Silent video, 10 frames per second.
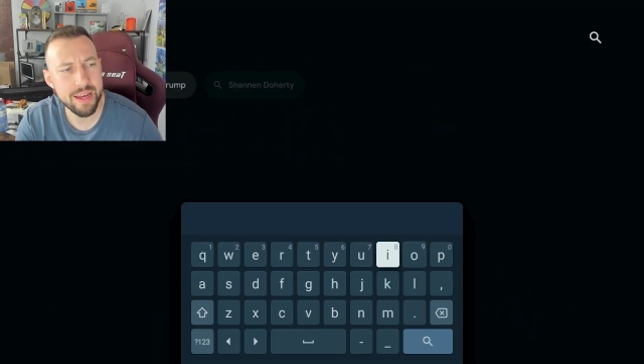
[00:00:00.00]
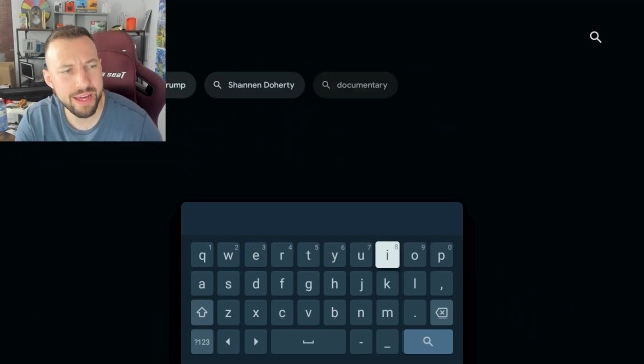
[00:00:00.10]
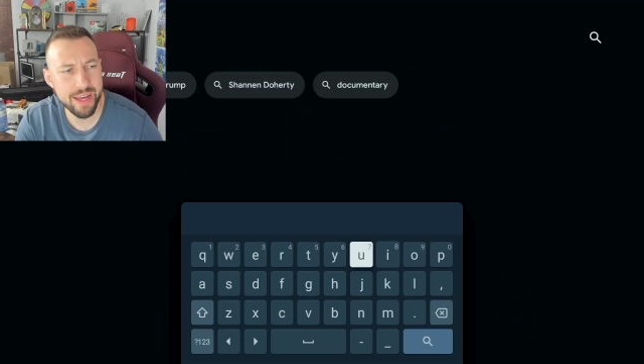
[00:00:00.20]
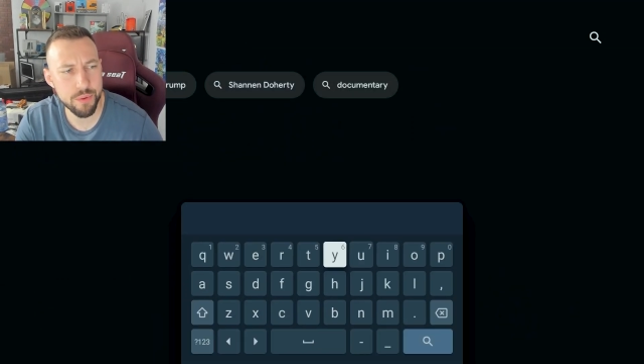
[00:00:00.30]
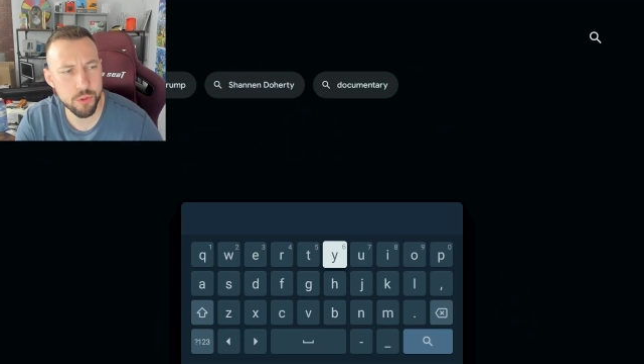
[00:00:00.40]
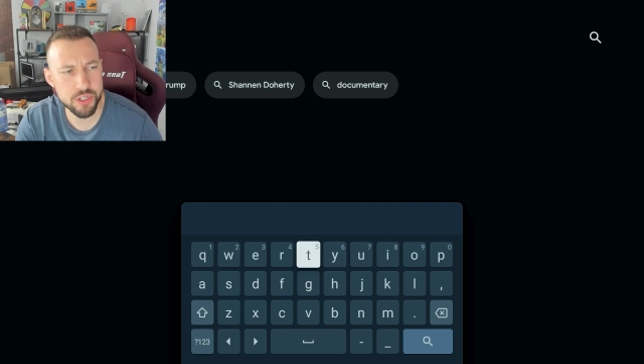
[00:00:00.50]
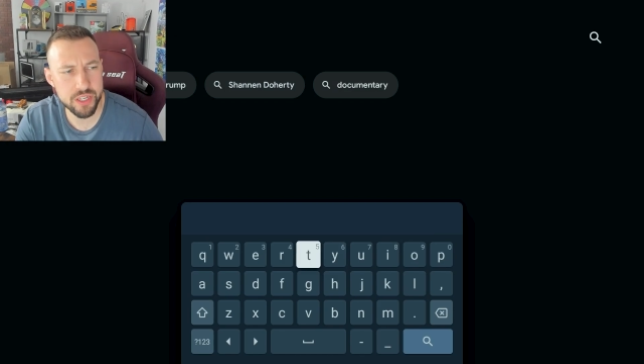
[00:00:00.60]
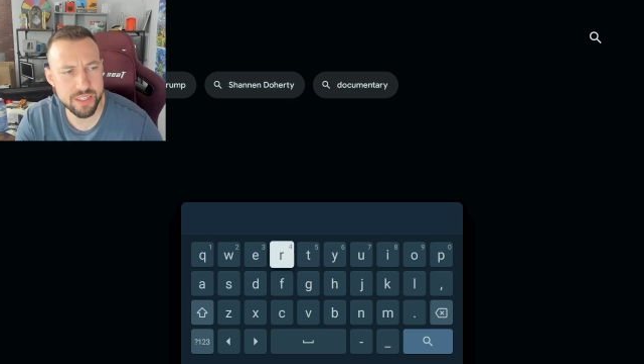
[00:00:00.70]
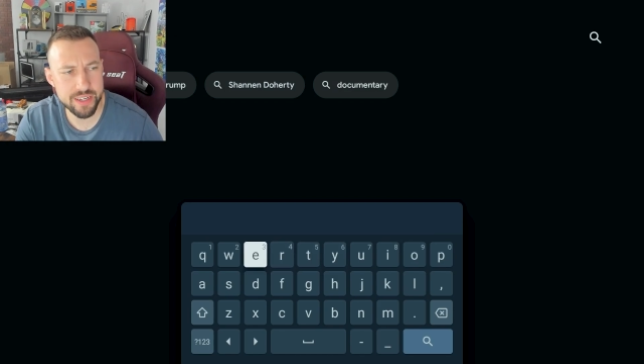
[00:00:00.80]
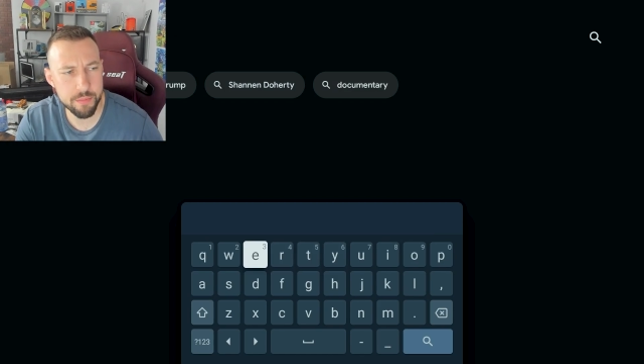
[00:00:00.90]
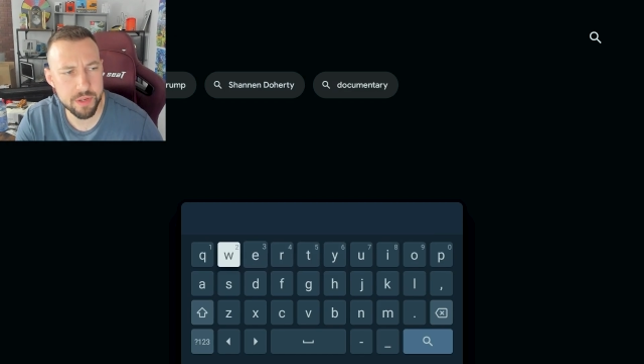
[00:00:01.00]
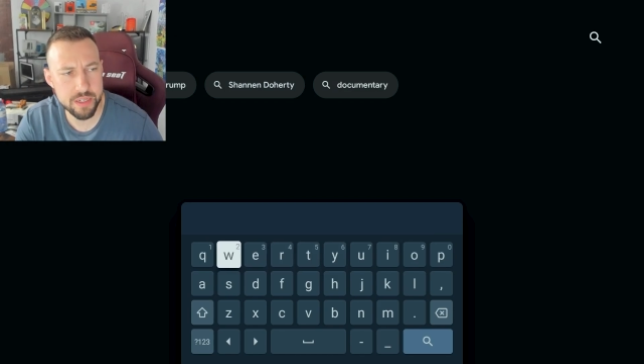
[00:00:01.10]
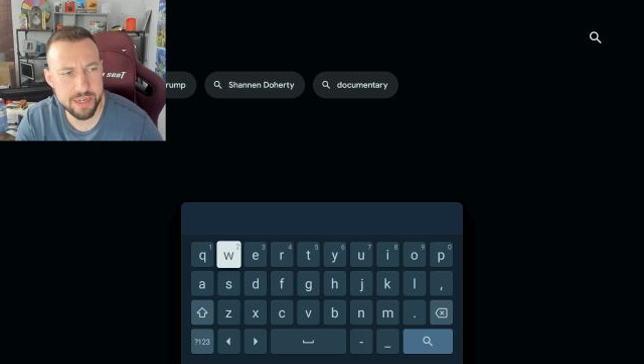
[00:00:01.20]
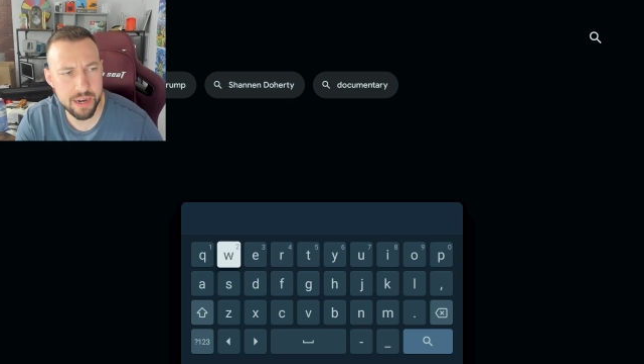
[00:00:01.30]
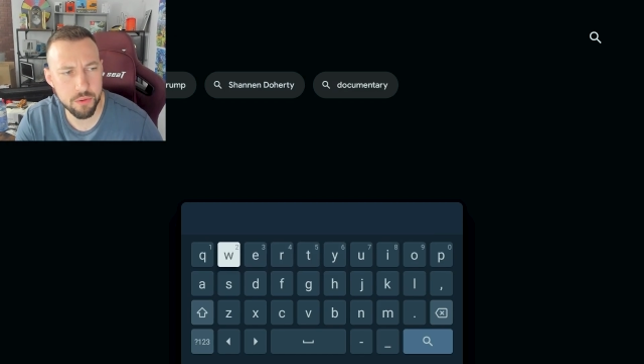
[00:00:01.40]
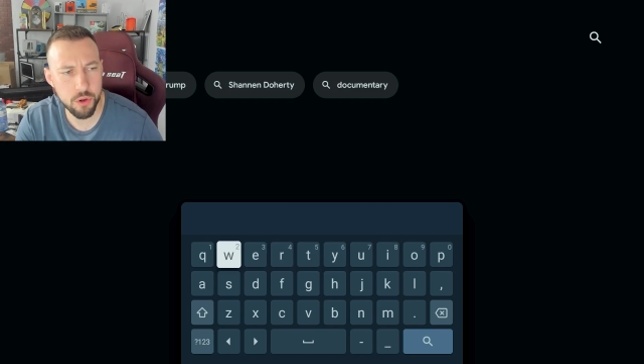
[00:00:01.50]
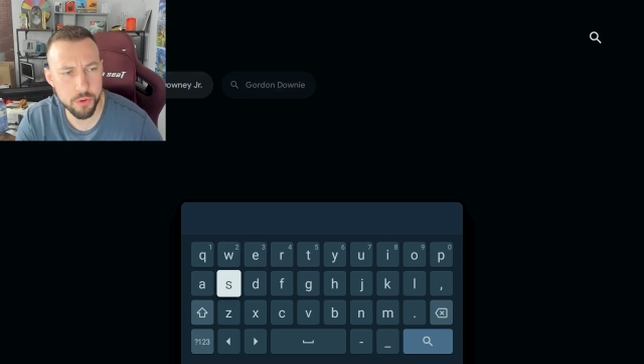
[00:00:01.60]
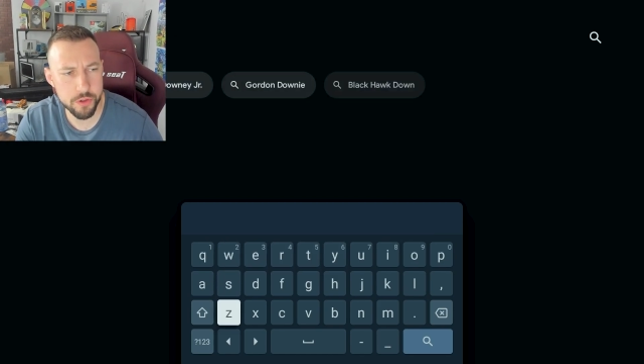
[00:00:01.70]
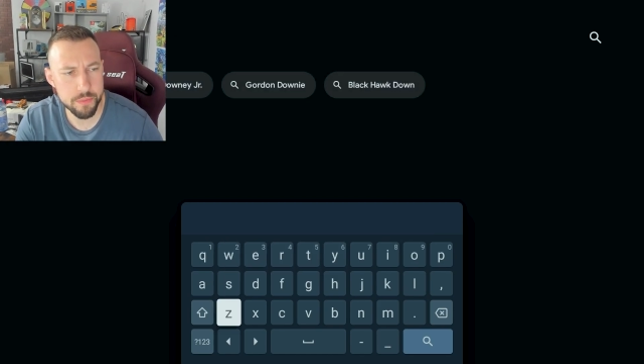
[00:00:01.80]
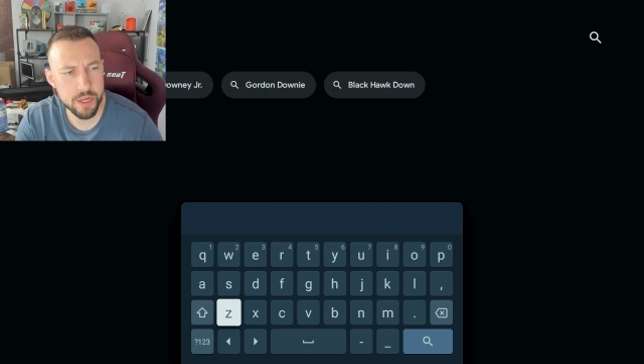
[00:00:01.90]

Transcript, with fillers: And we're just going to type in Downloader.